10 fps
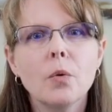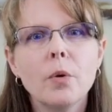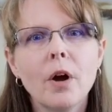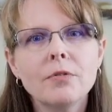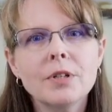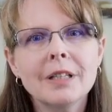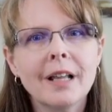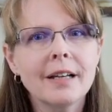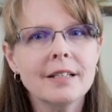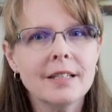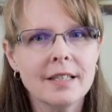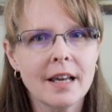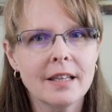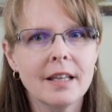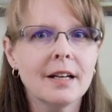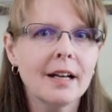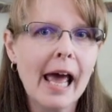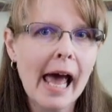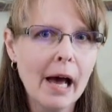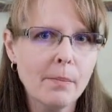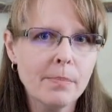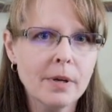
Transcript: We often like to say that an app